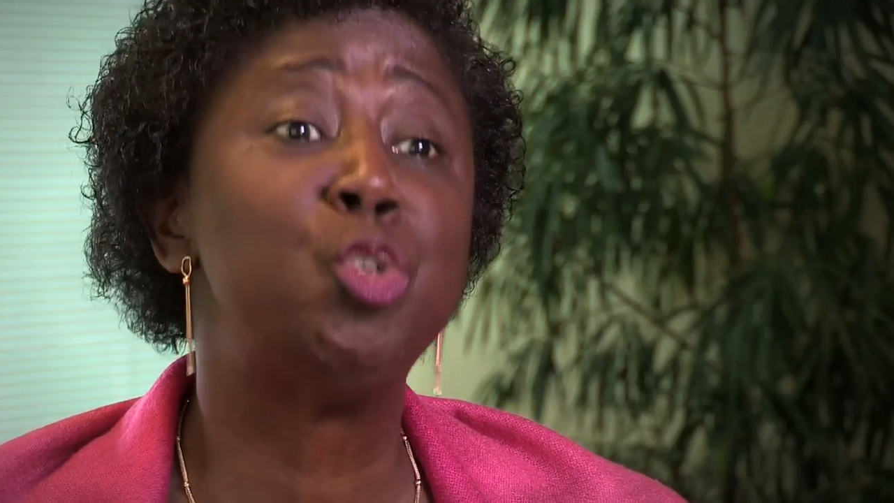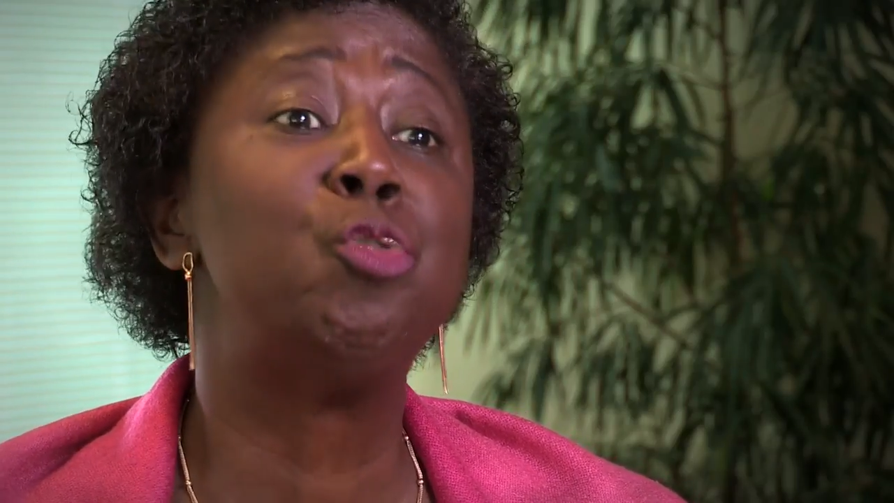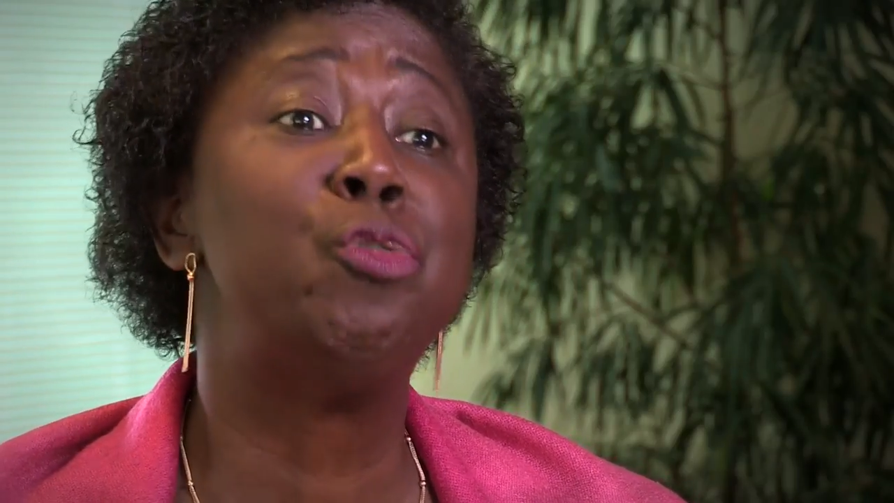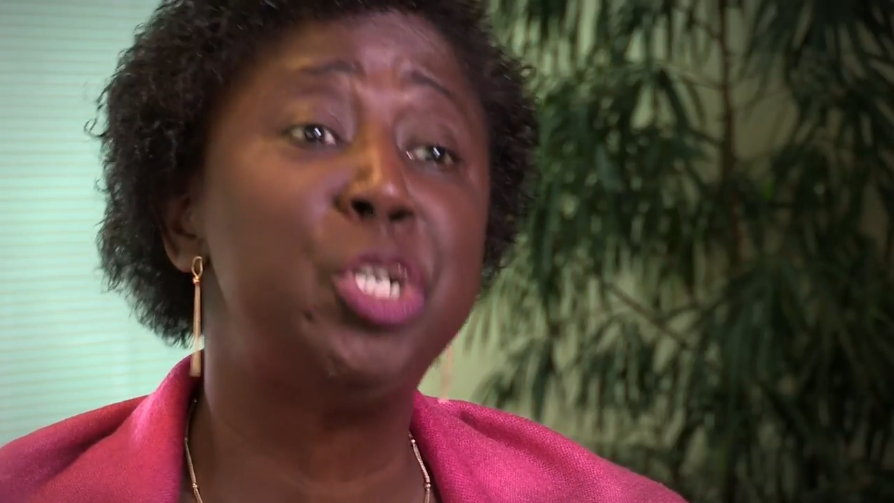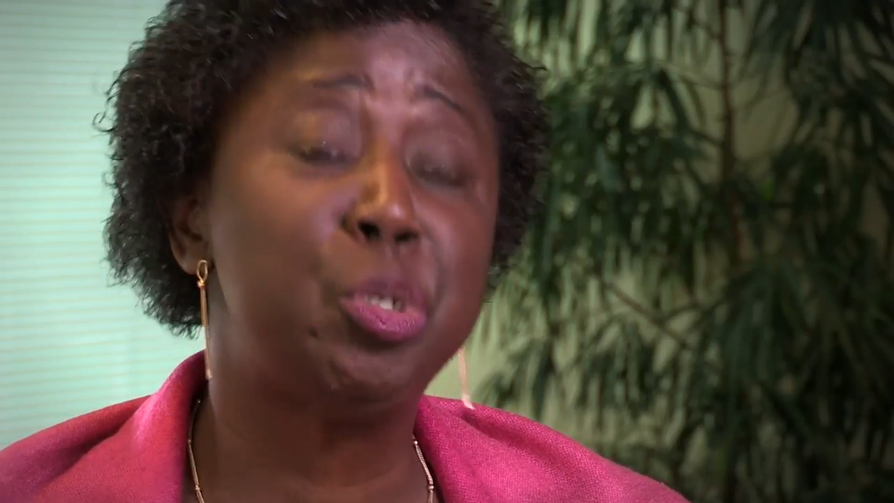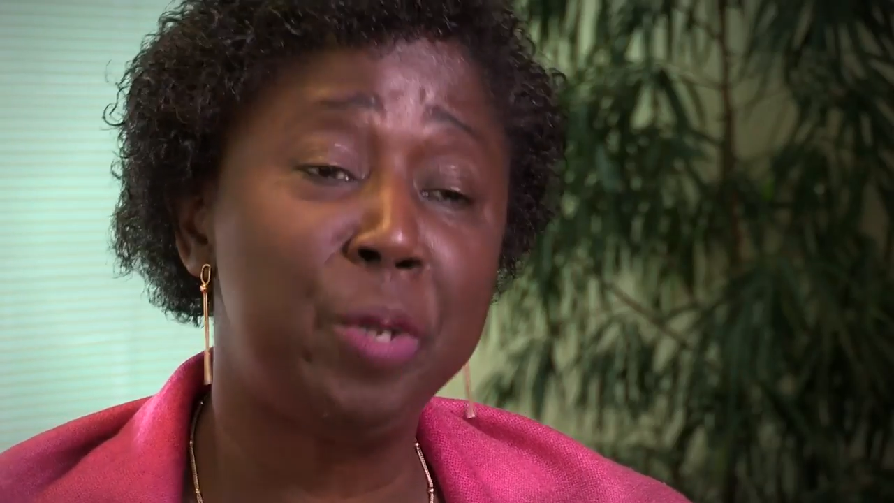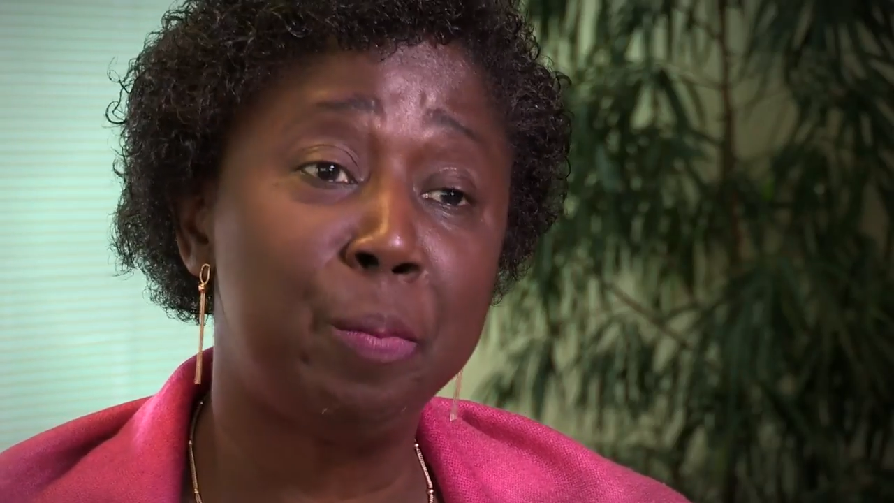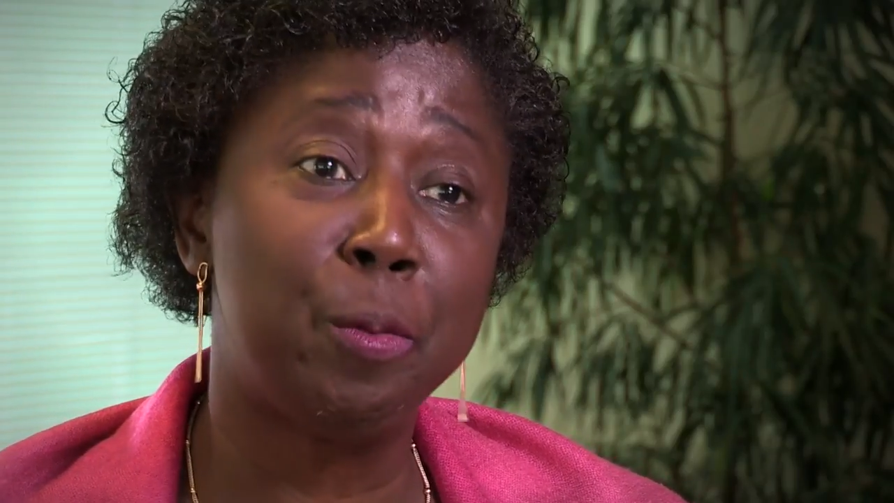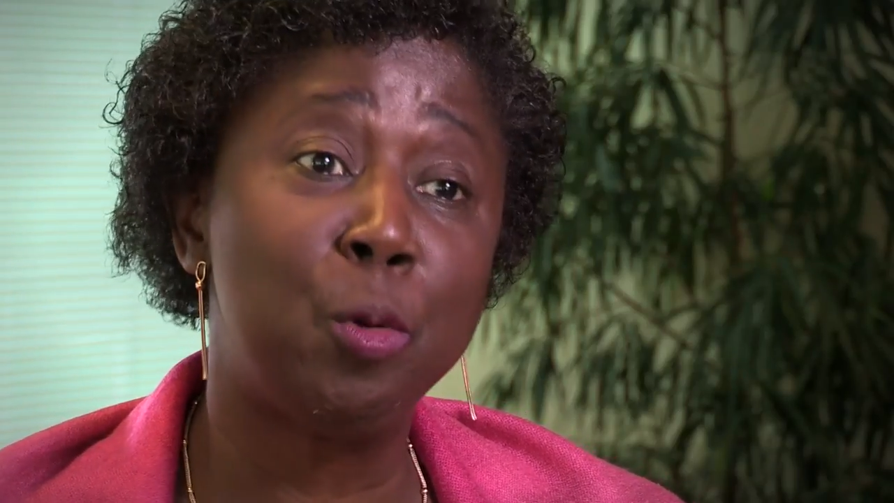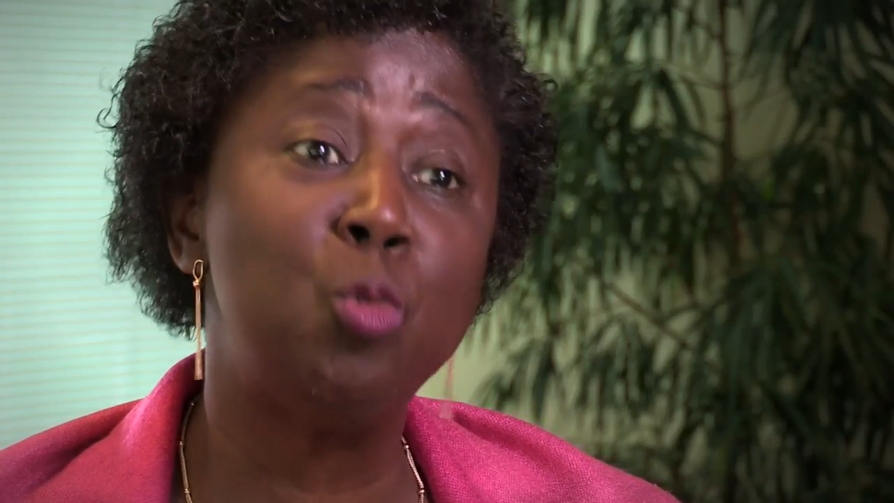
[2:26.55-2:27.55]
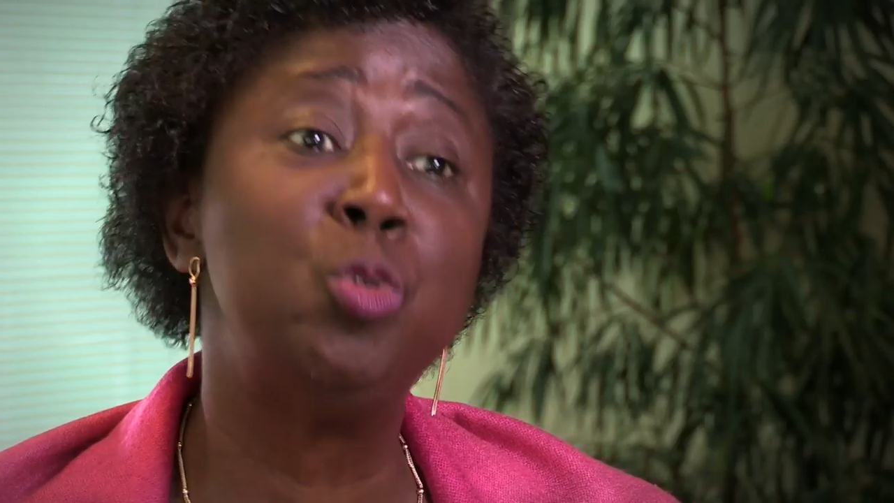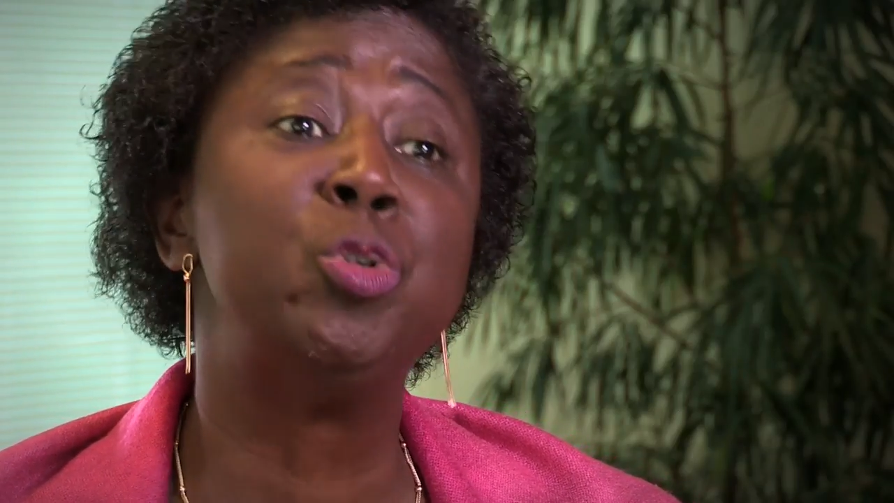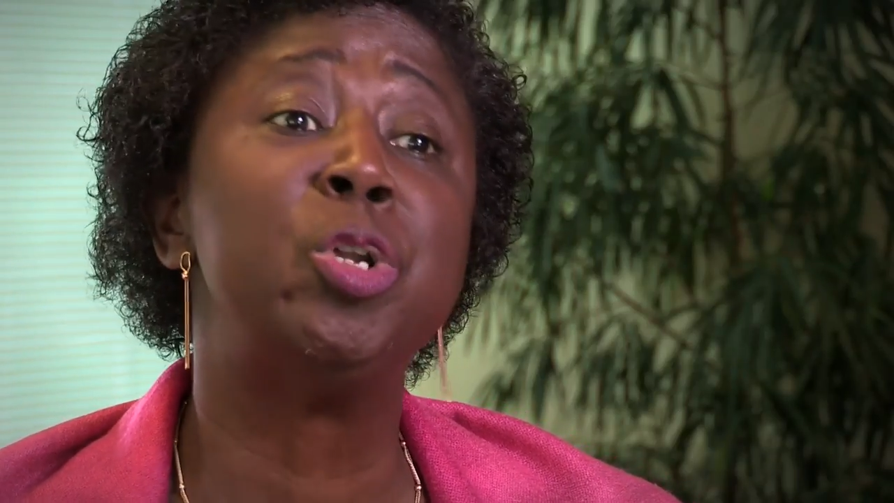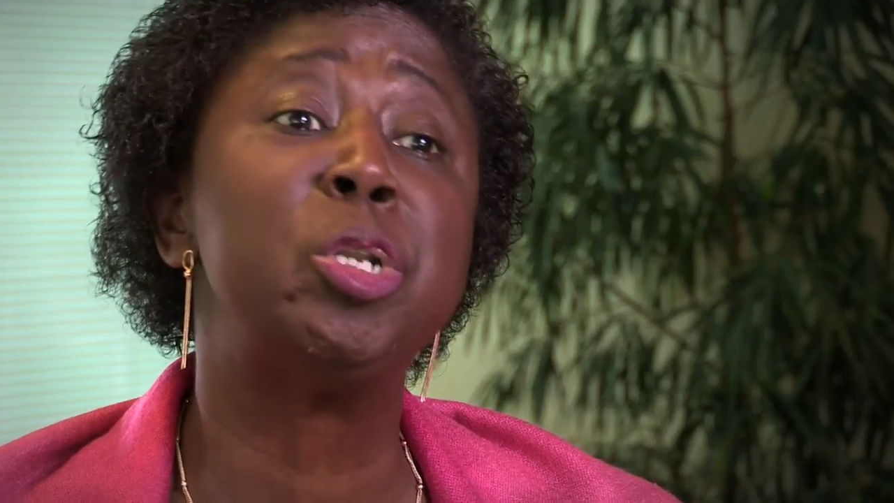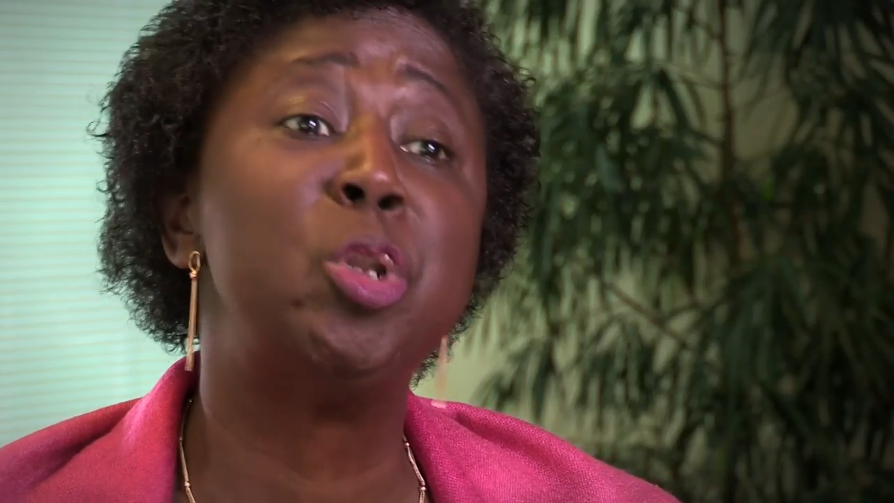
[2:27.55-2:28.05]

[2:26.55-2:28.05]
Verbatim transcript: to reach people who do not